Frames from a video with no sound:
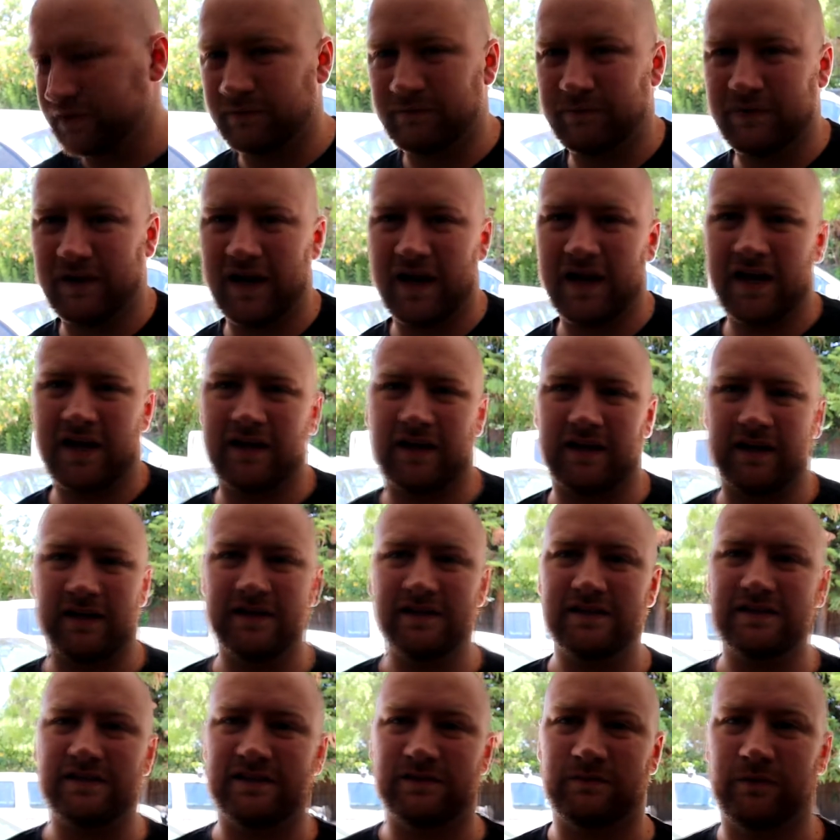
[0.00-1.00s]
the plan
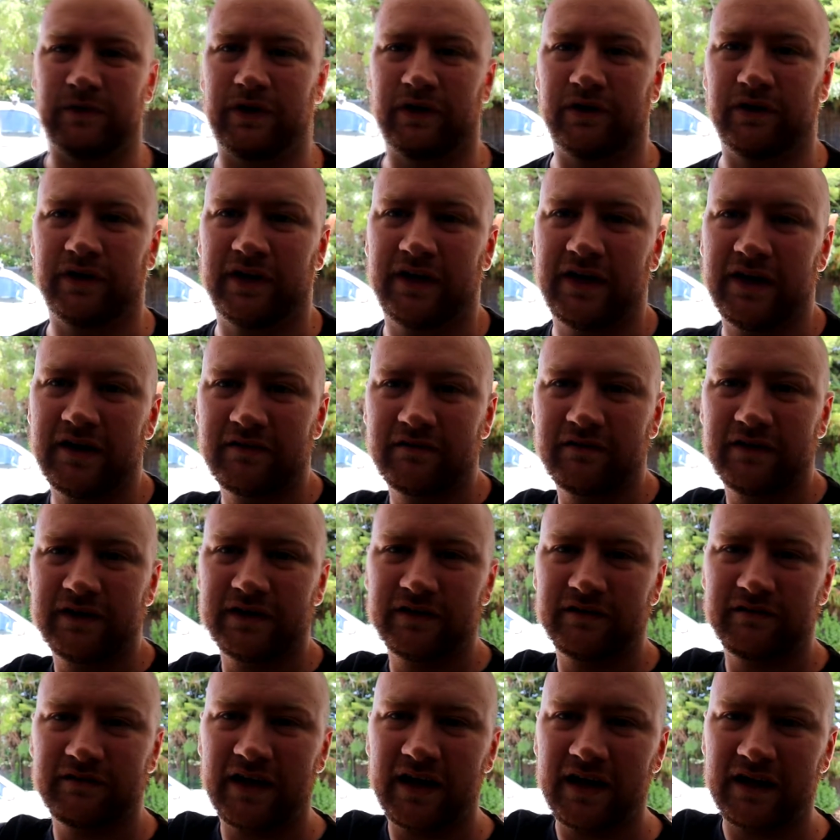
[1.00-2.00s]
is we're going to get
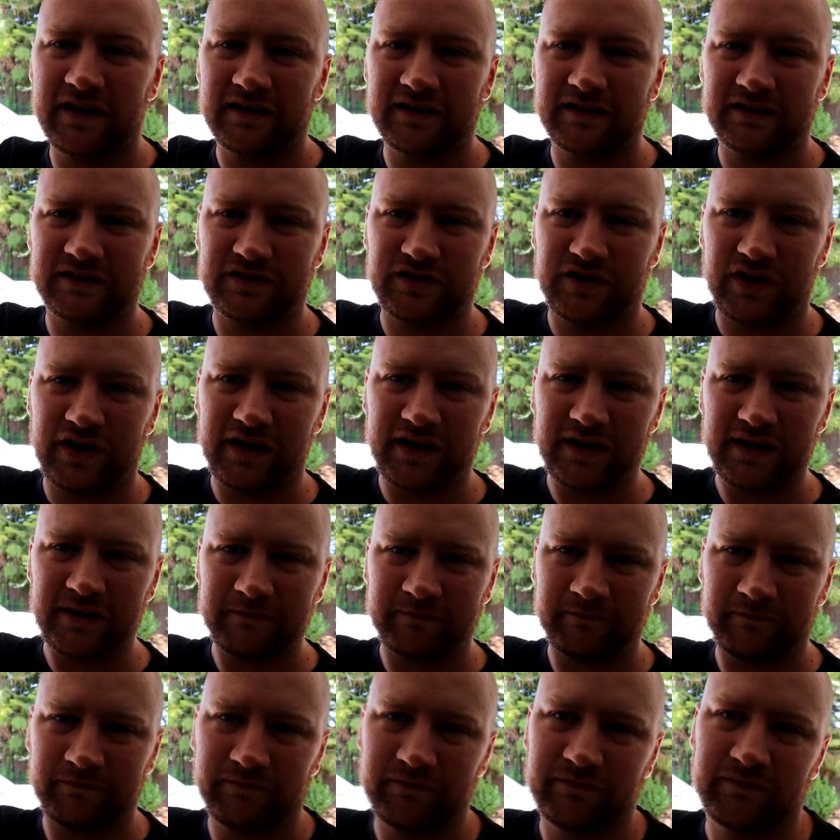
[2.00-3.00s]
rid of that tray,
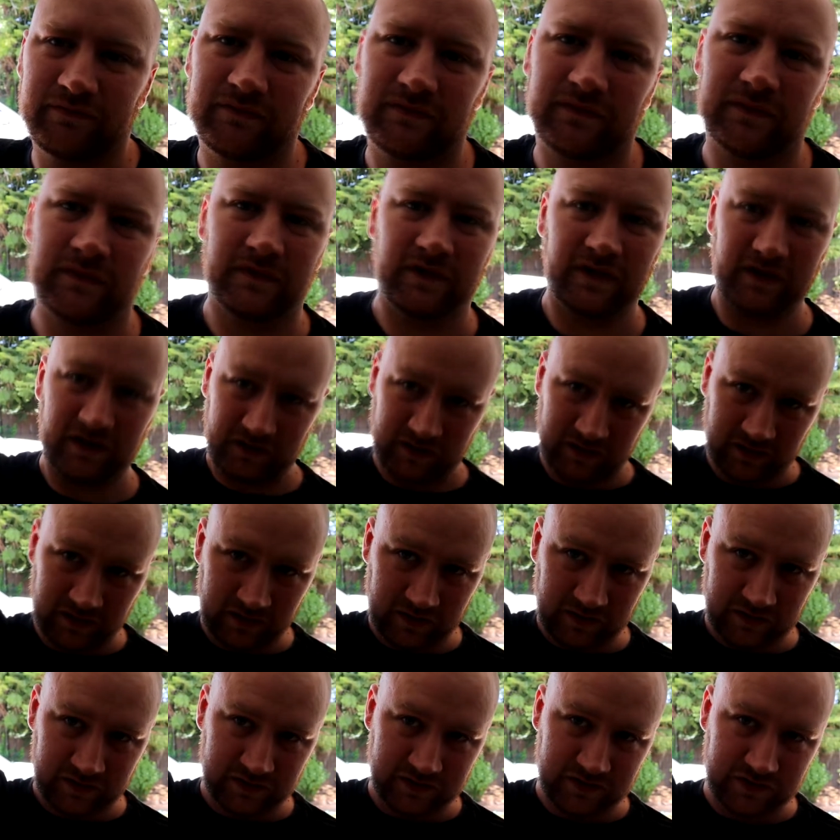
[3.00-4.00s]

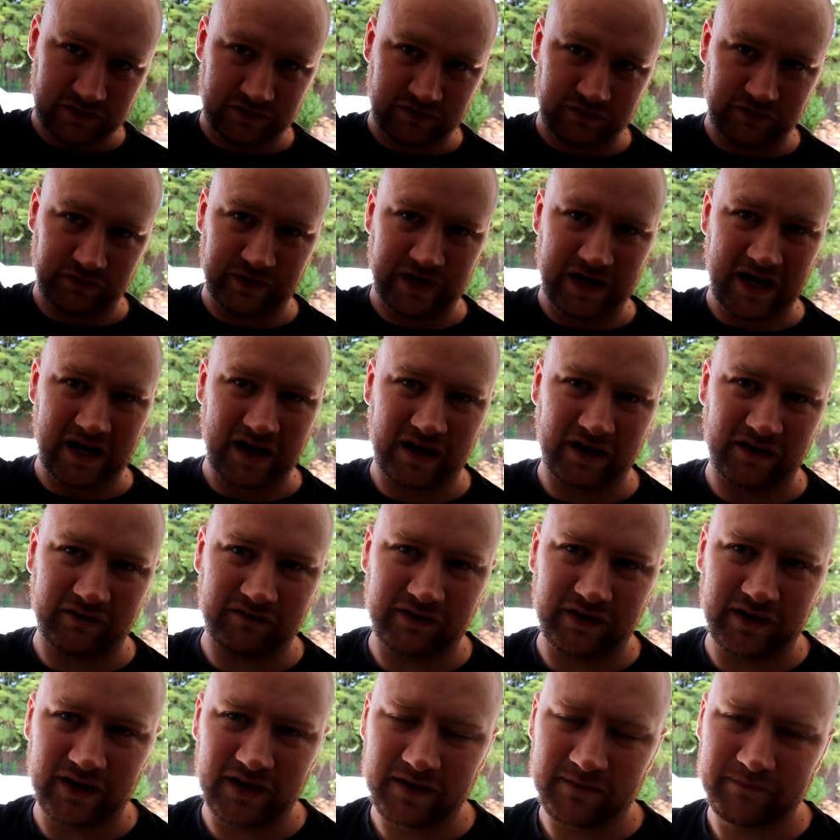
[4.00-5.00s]
screw it out of
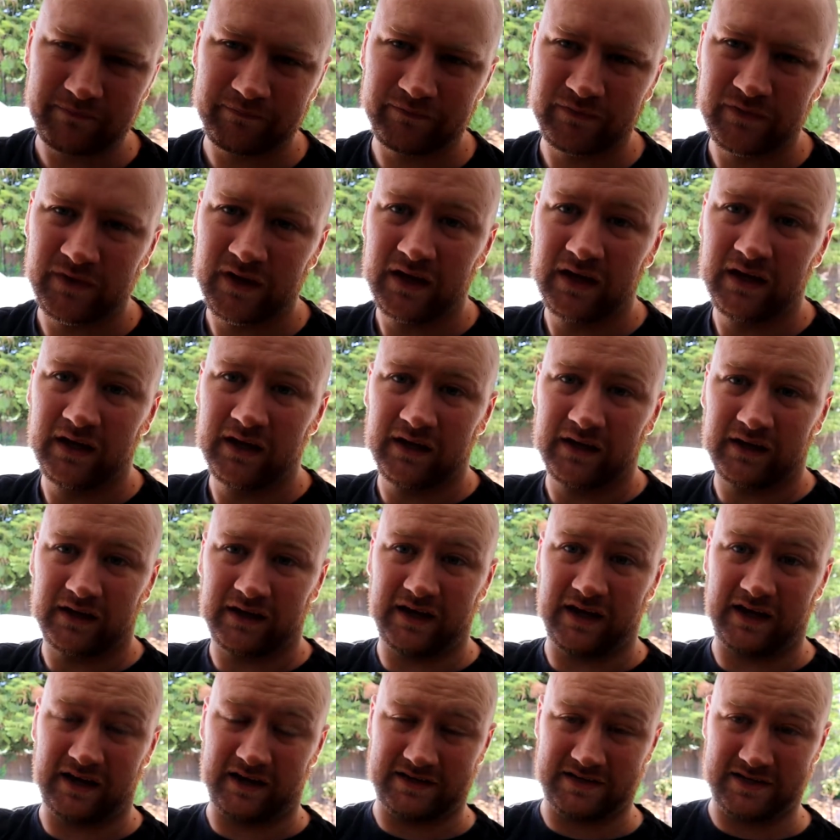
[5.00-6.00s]
here,
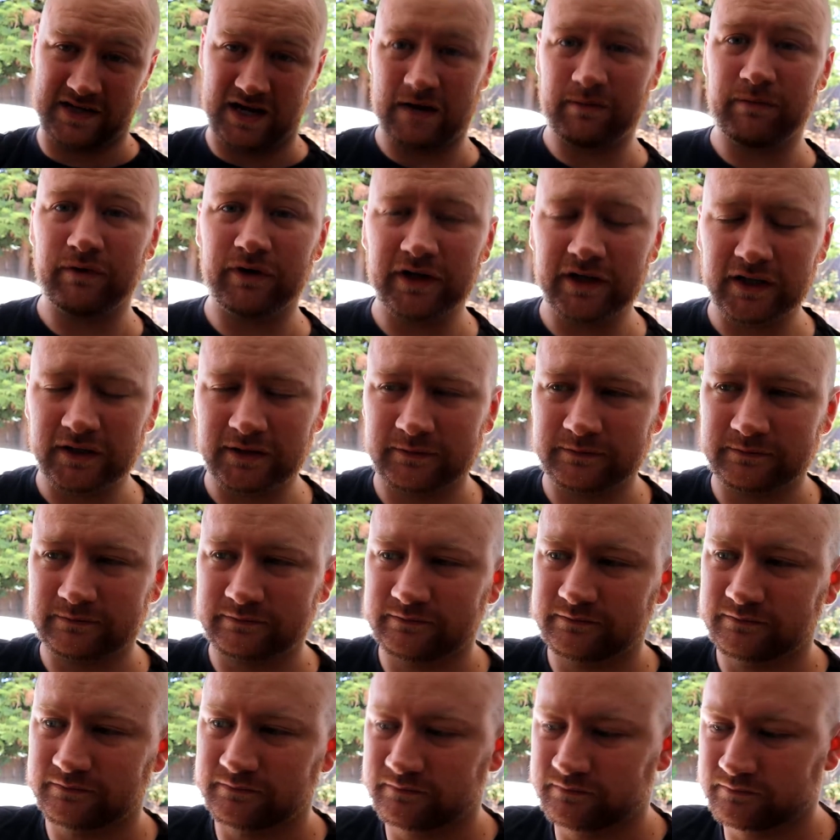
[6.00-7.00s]
get a tub on it,
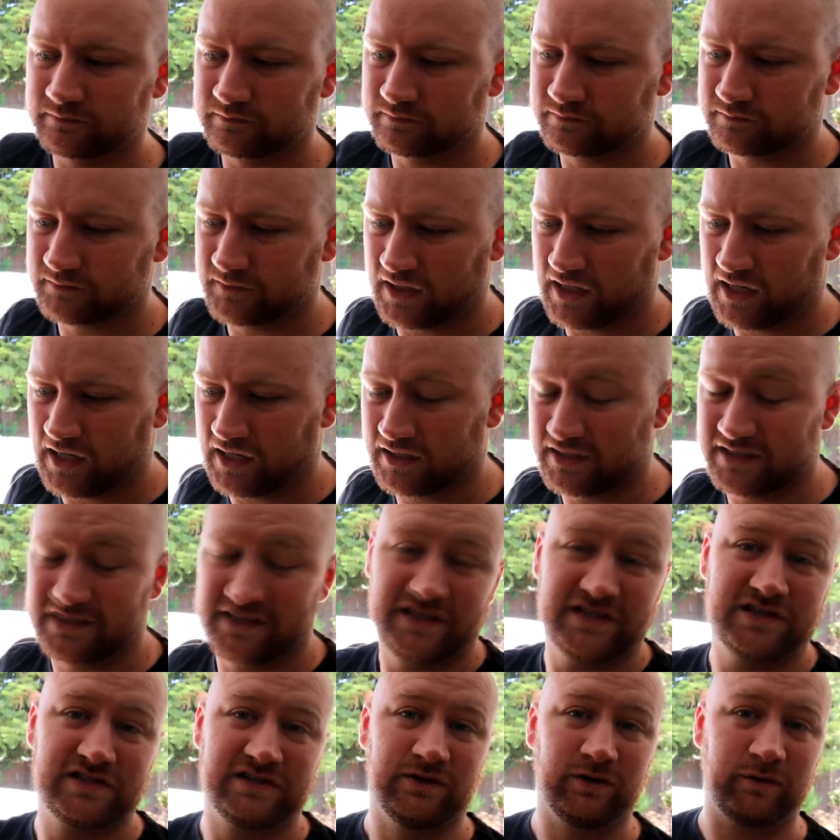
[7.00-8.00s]
because
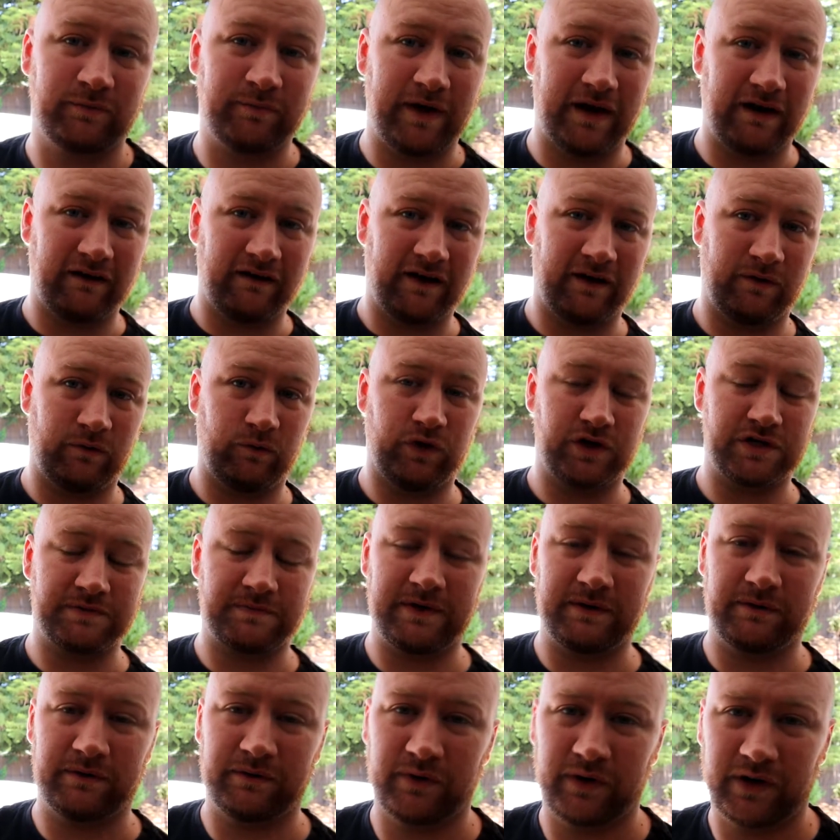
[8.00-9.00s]
they just look better and it works
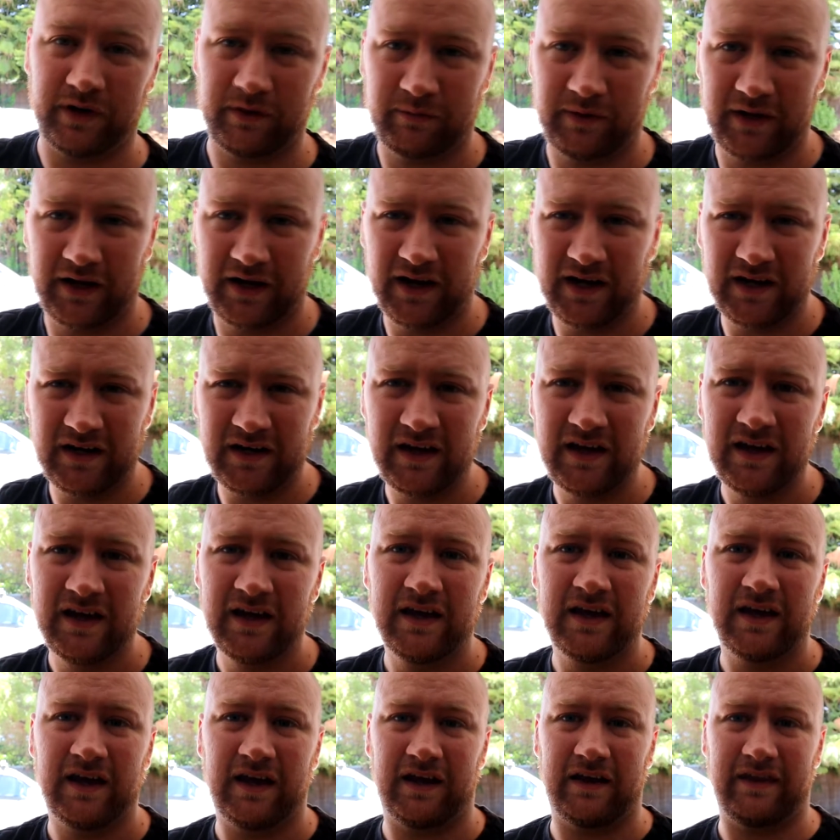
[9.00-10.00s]
better with what I plan.
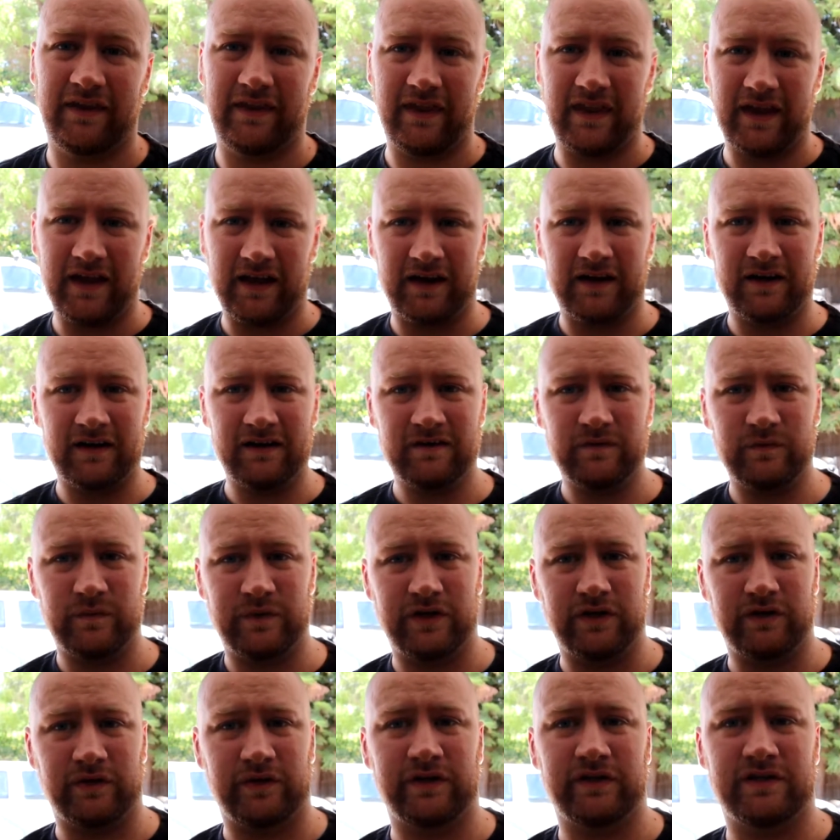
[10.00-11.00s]
And then we're
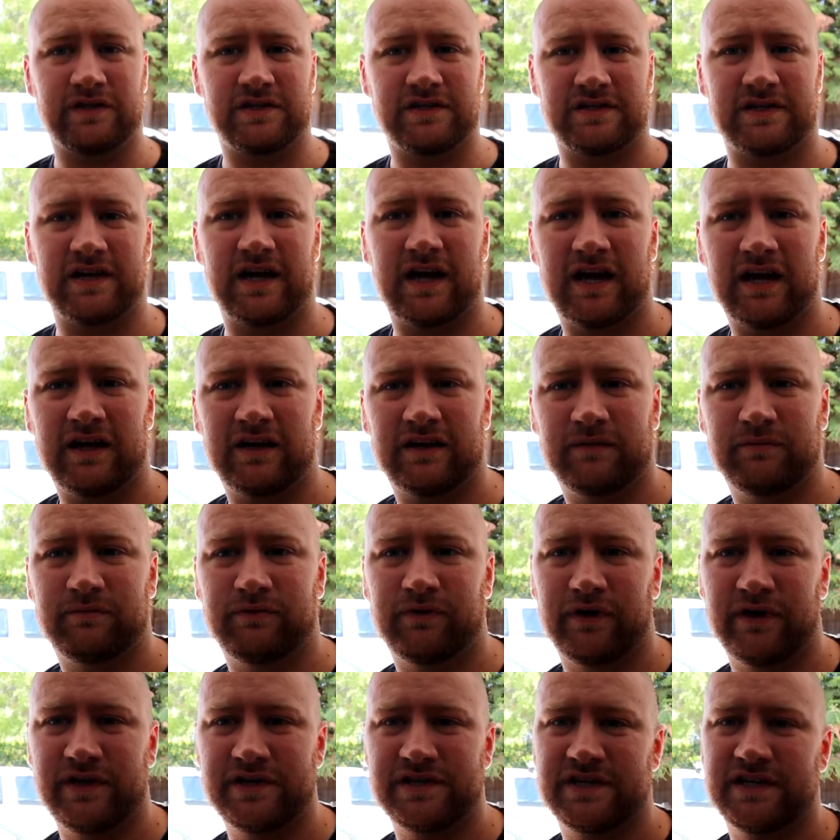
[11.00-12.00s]
going to start the
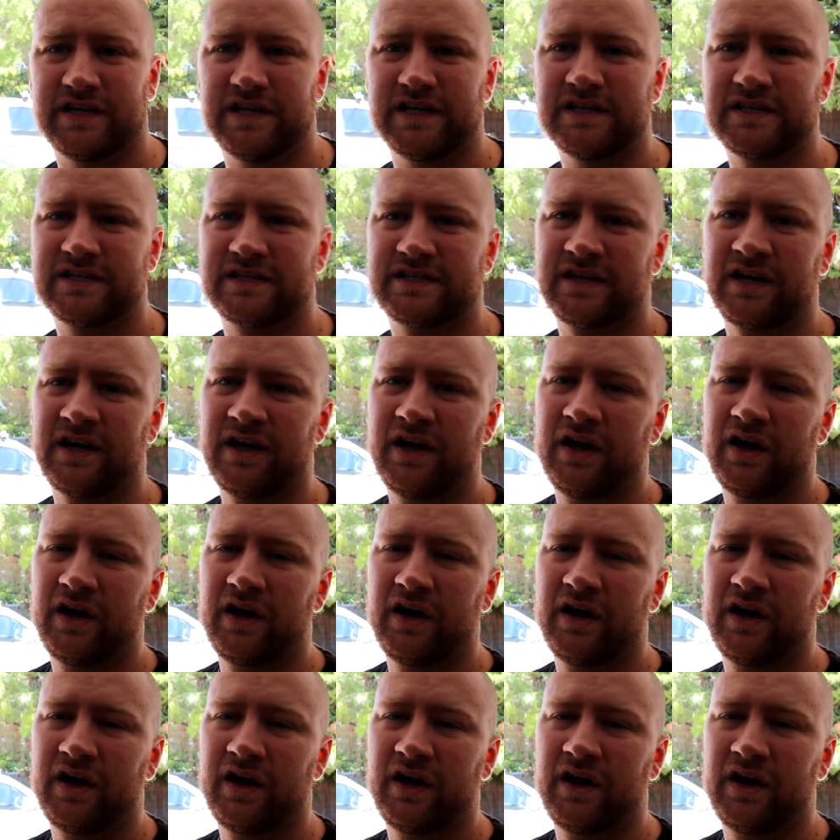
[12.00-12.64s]
process